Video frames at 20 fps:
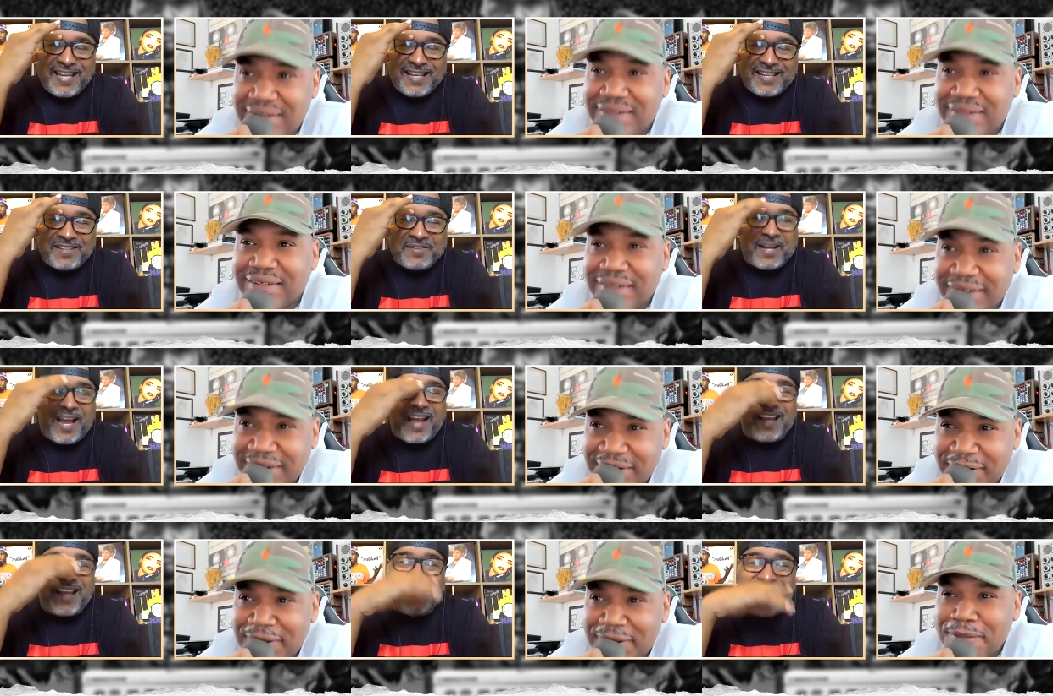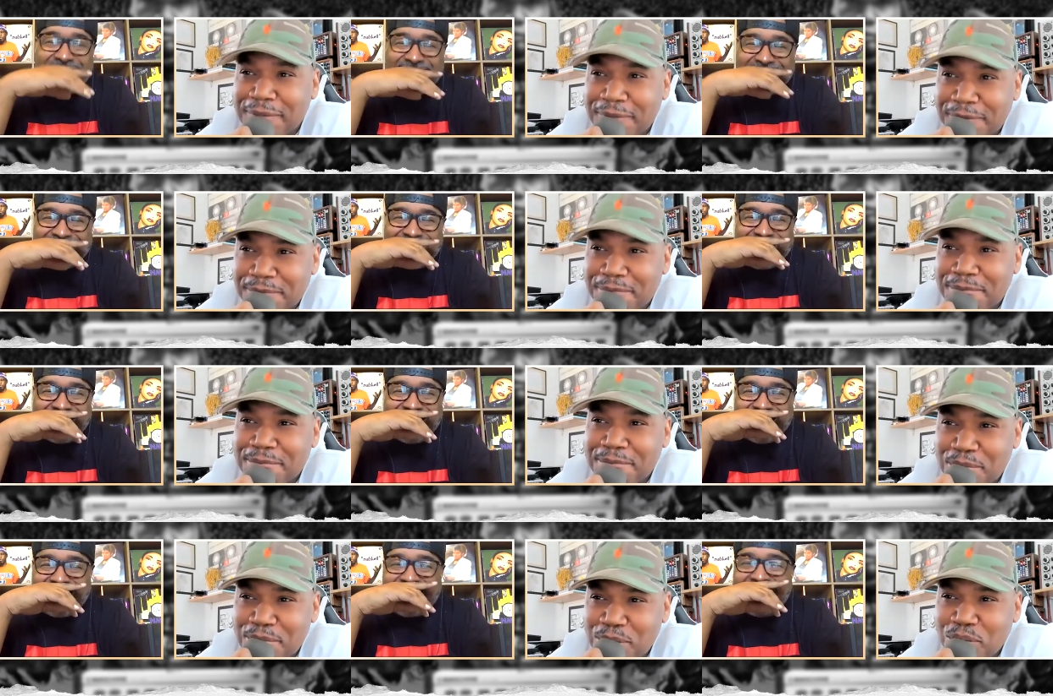Speaker 1: saying? you got niggas
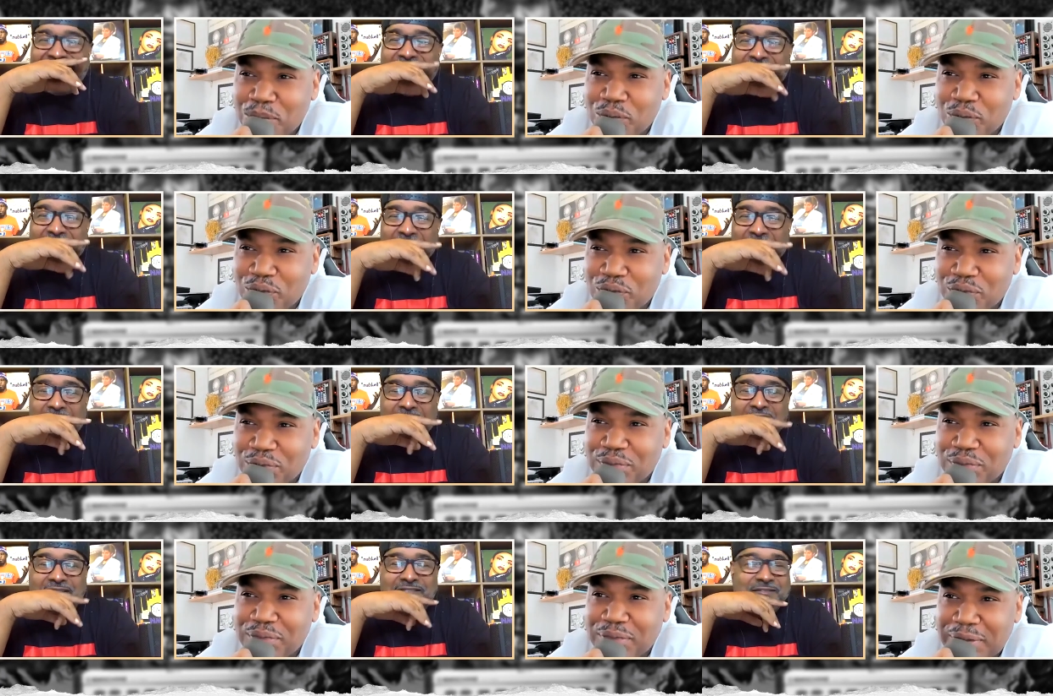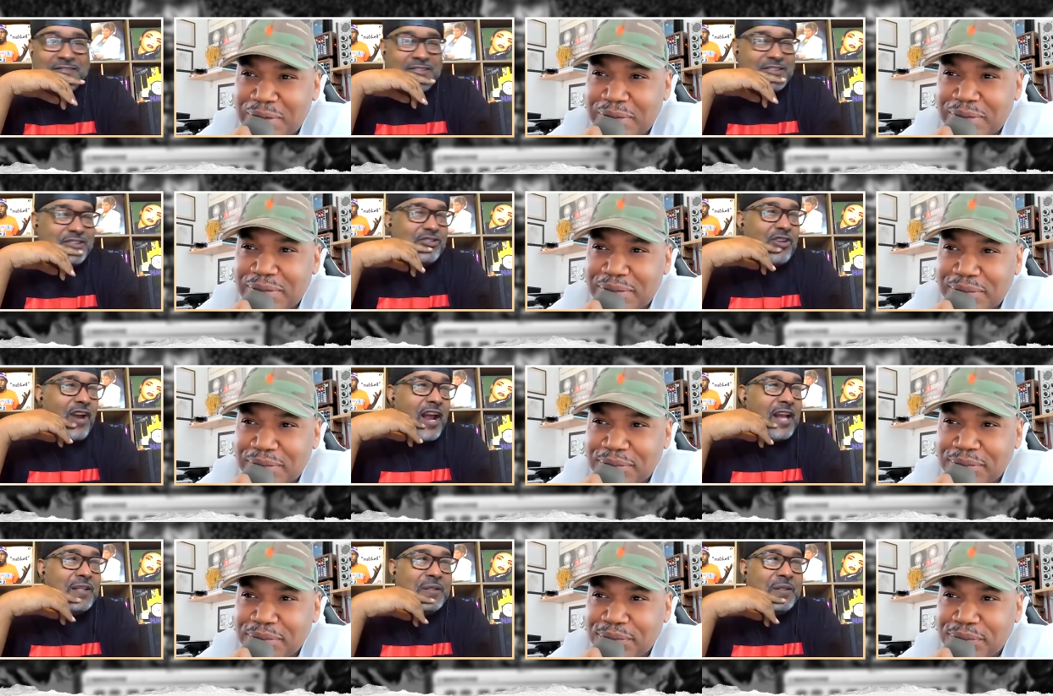in here
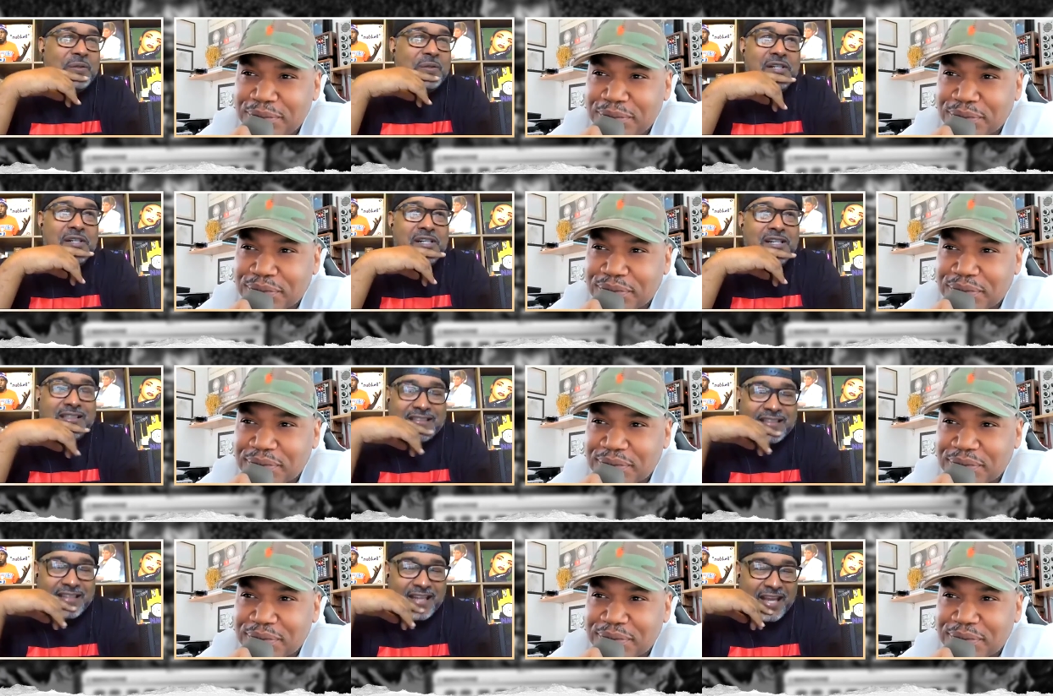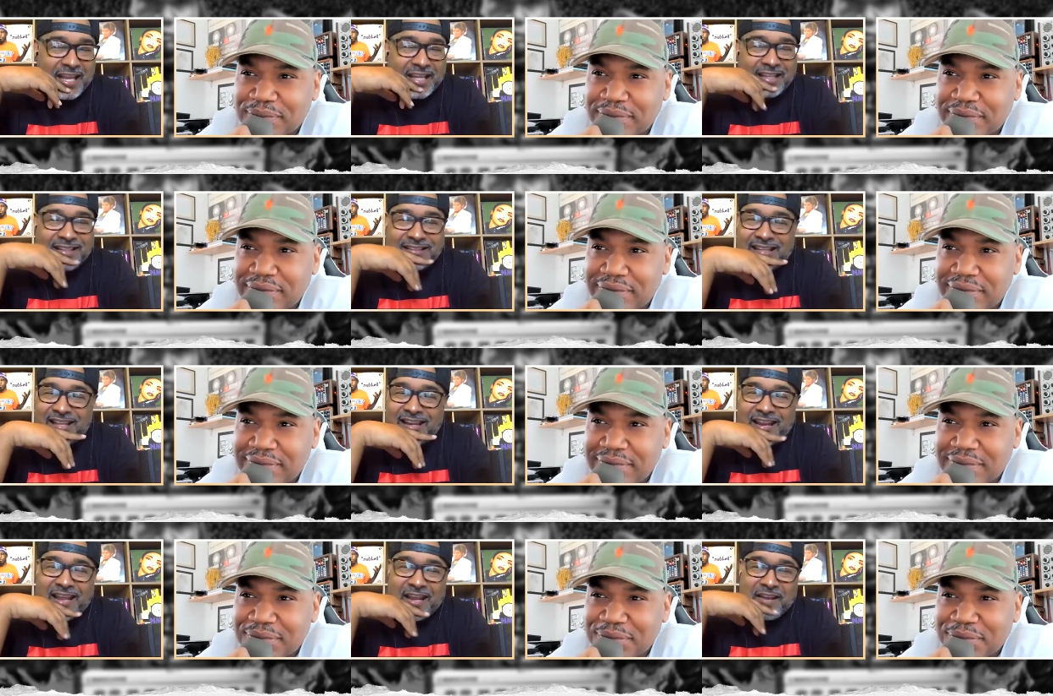trying to do hooks that
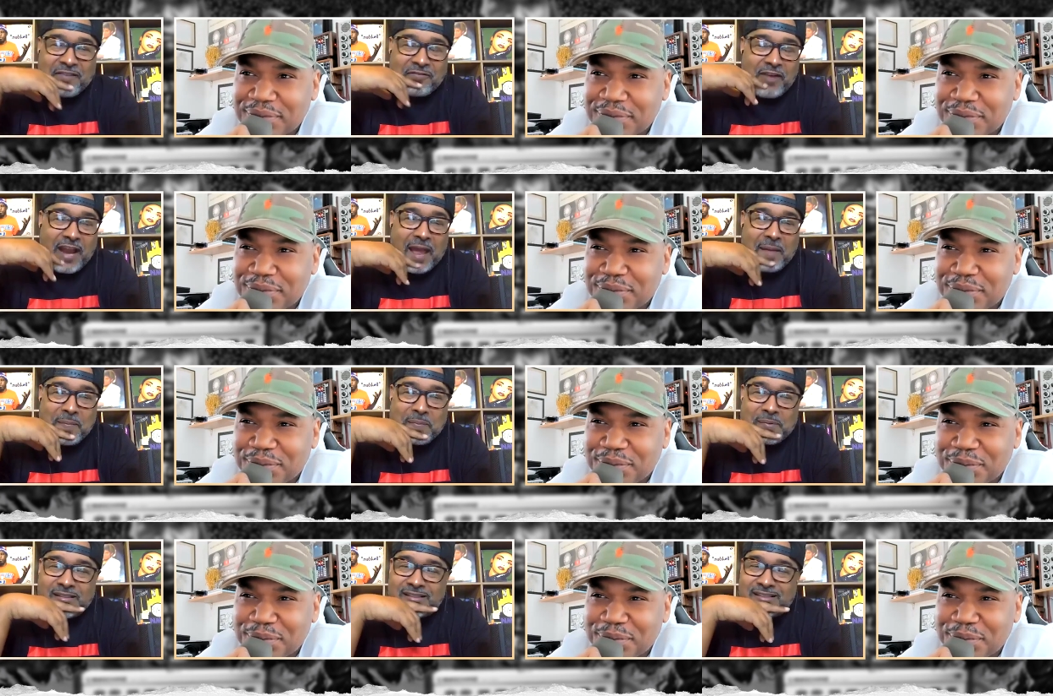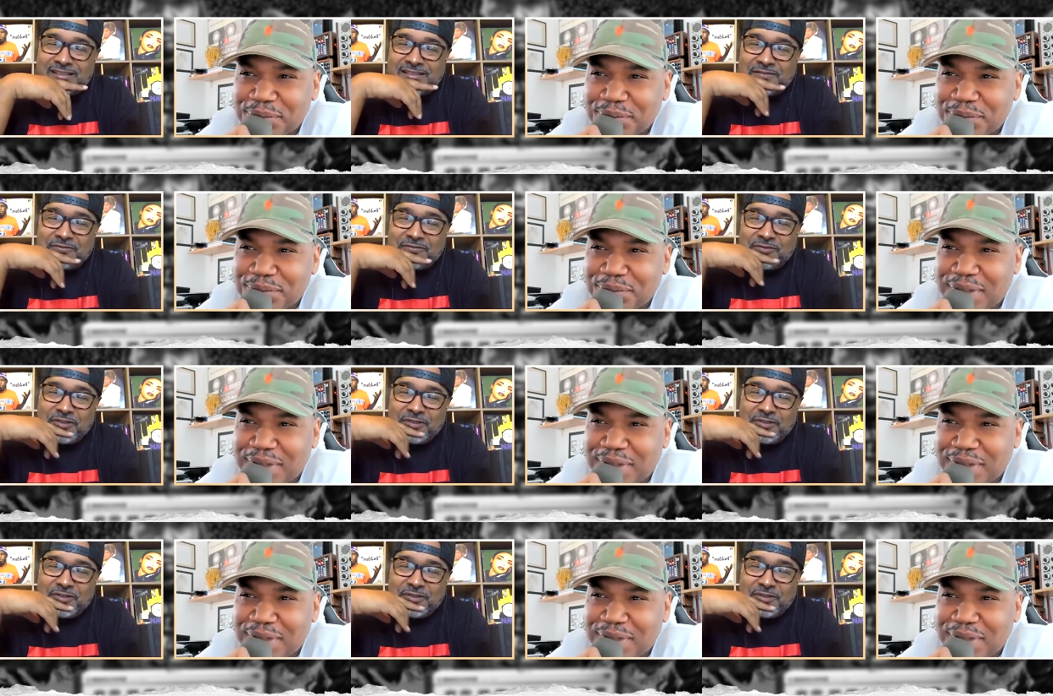ain't that ain't rappers,